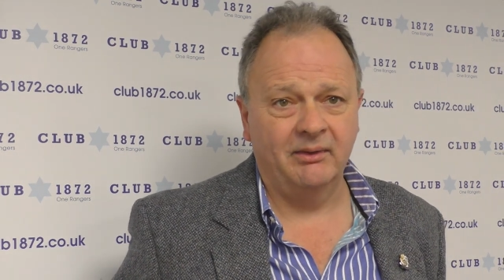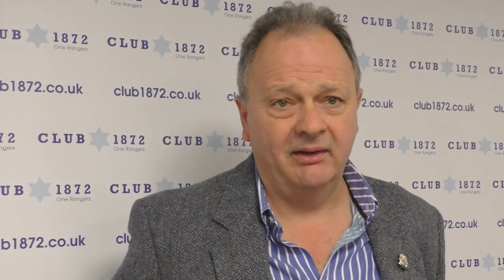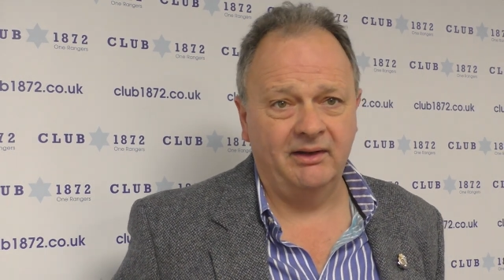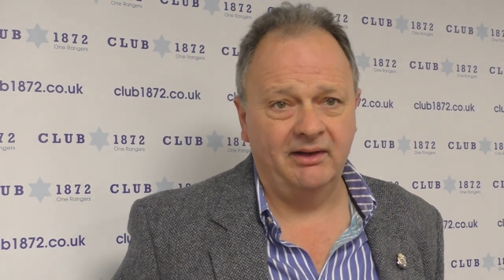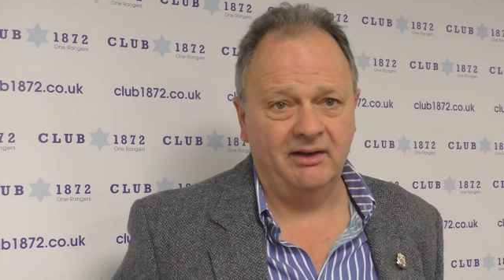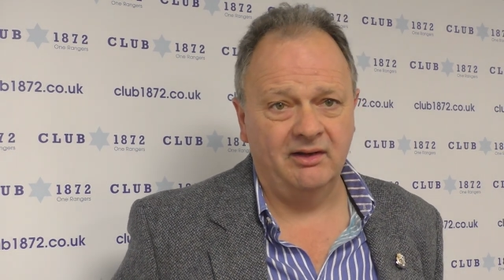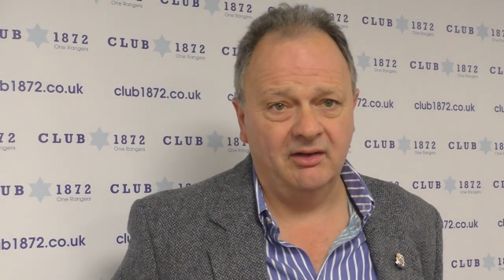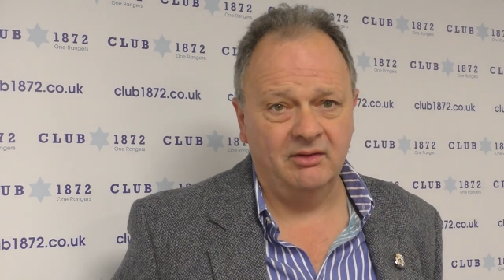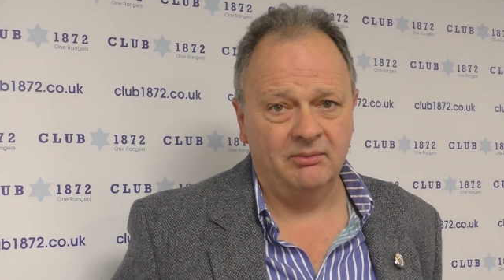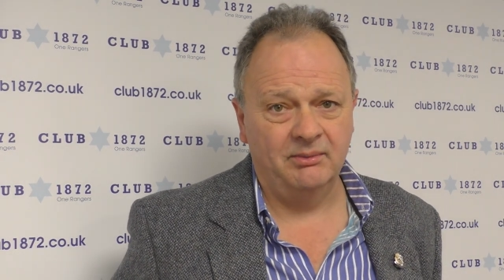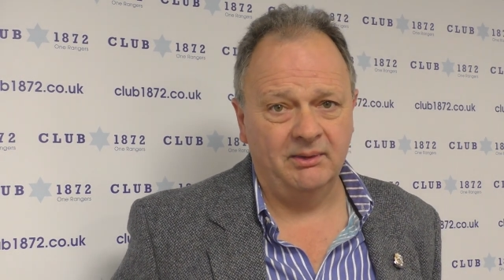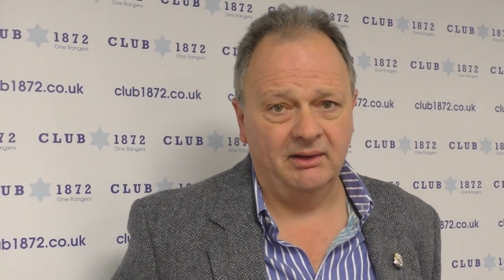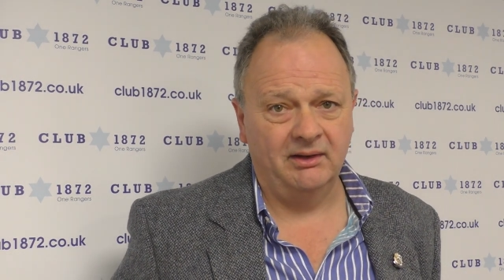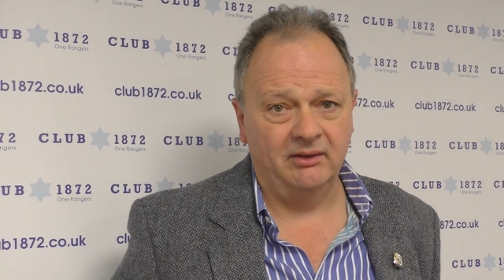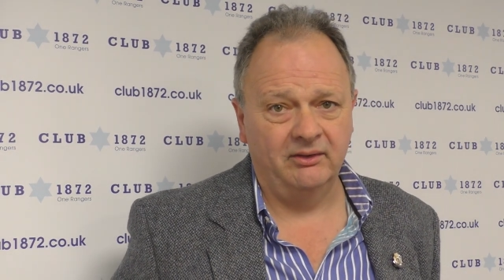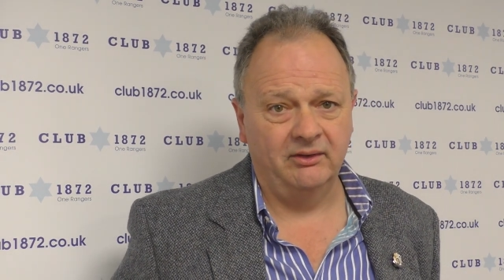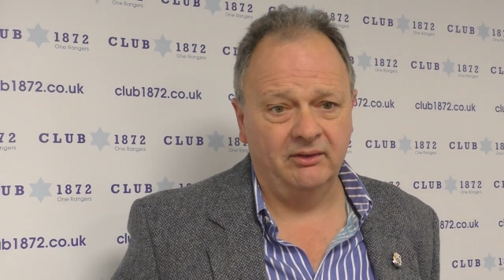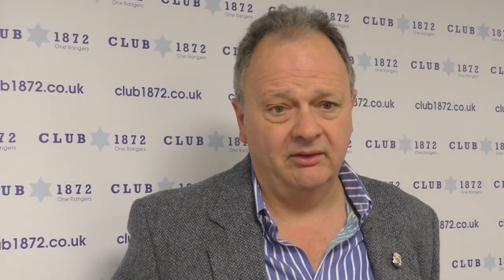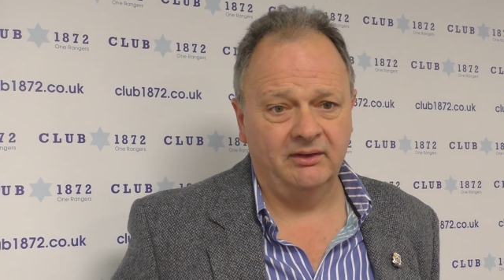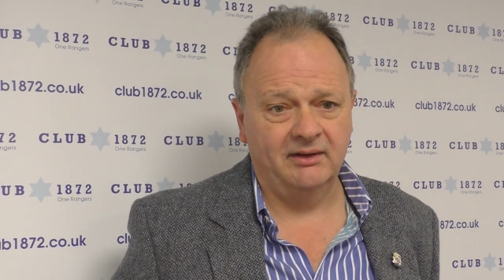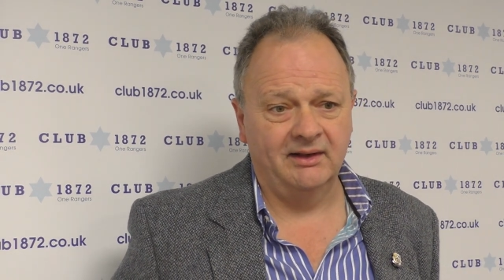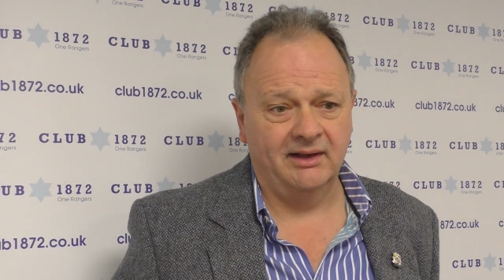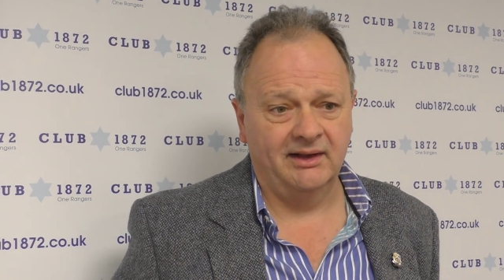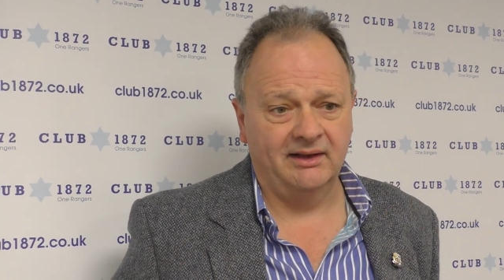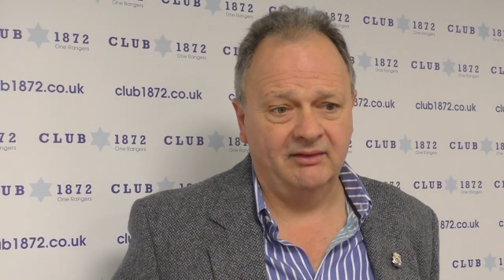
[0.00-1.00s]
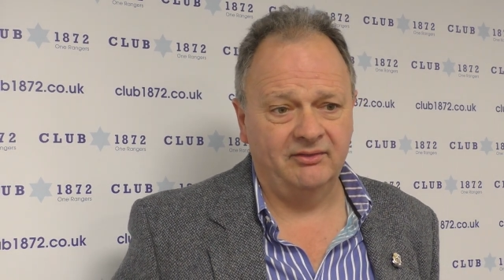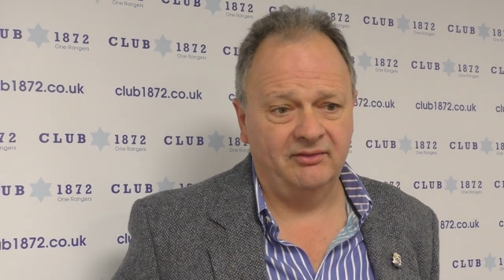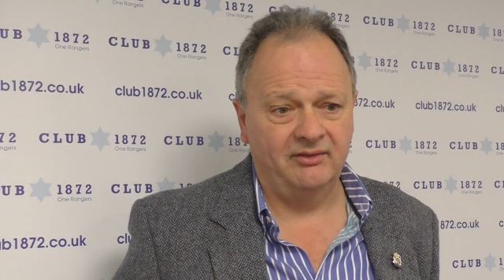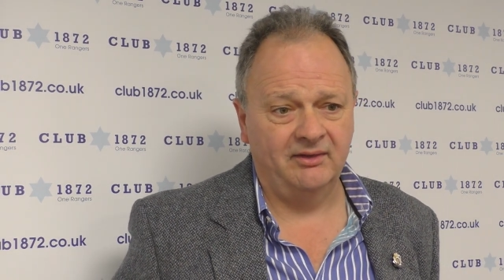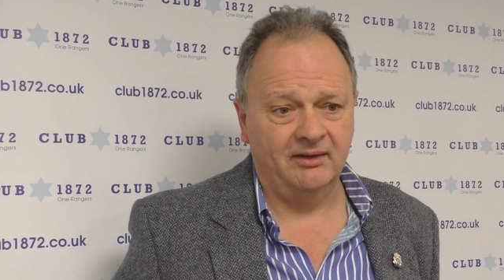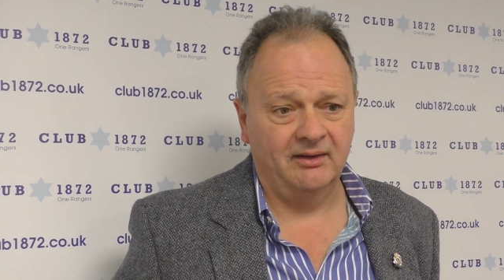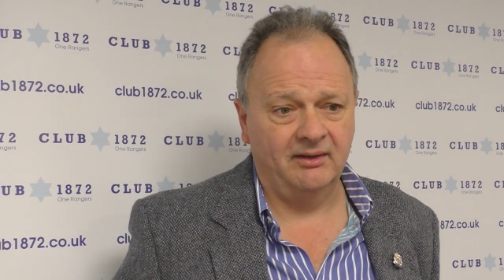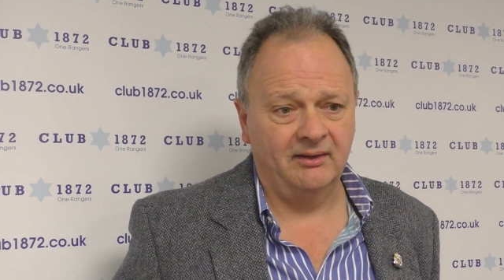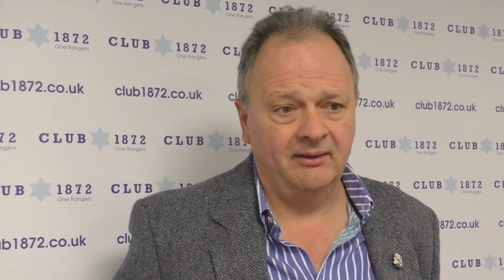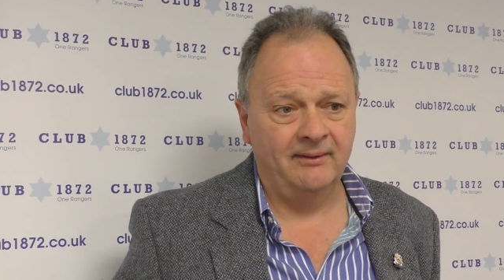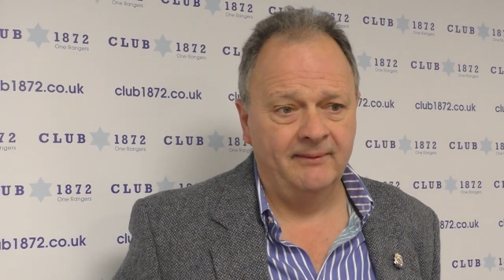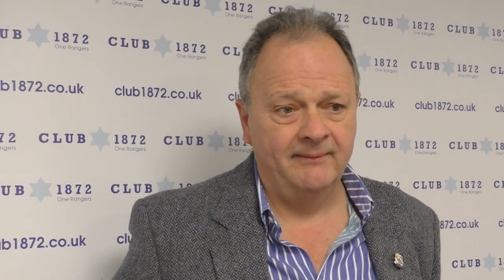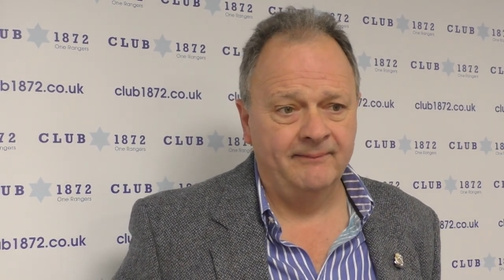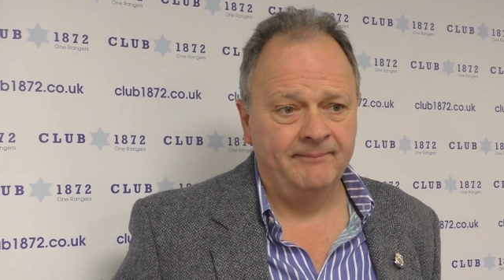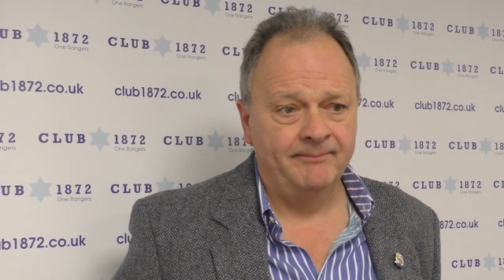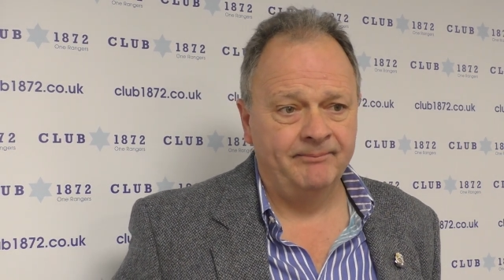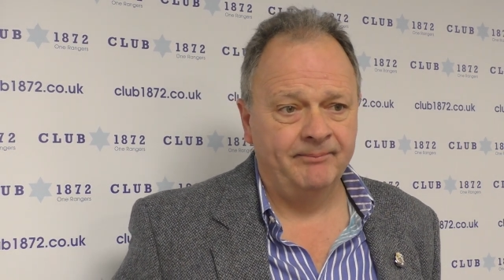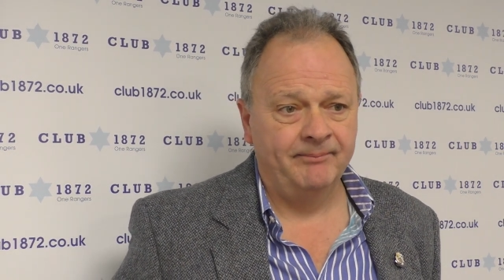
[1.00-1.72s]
money is being looked after,